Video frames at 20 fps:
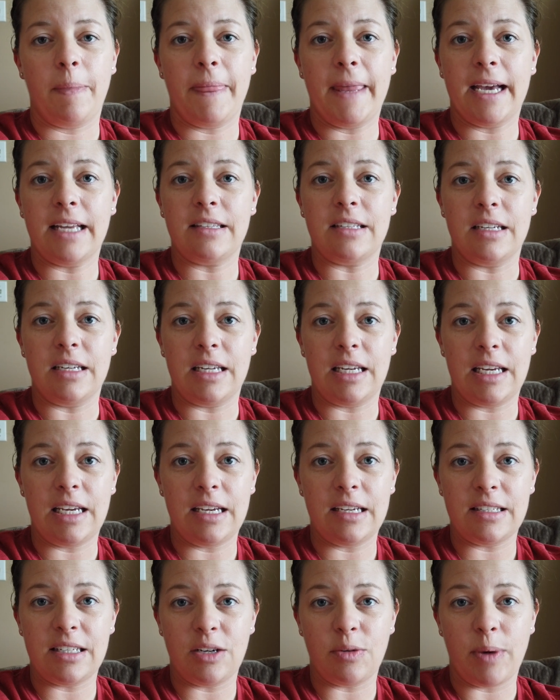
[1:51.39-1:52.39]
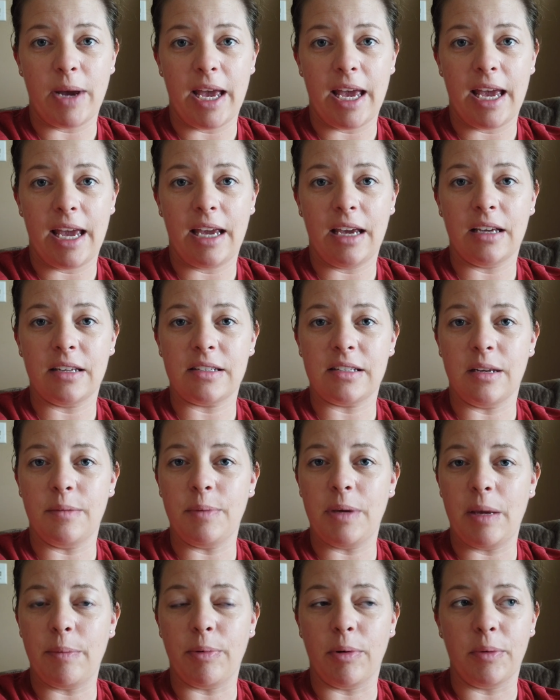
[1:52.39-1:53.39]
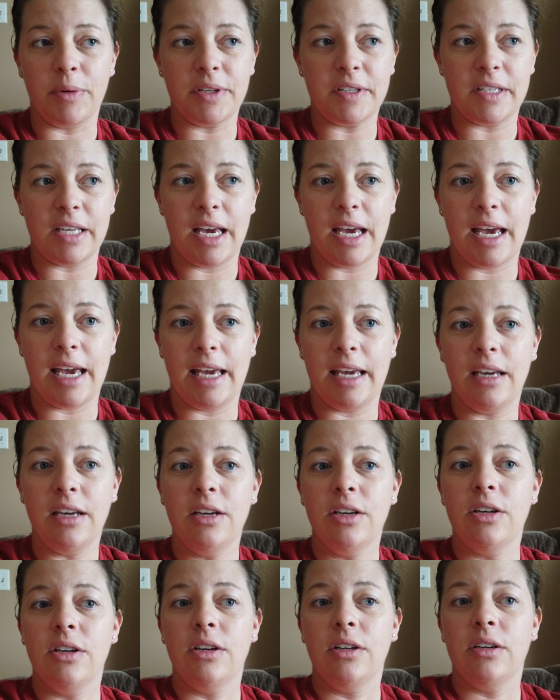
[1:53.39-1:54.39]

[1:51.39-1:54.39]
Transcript: That's an easy way. Some people will say,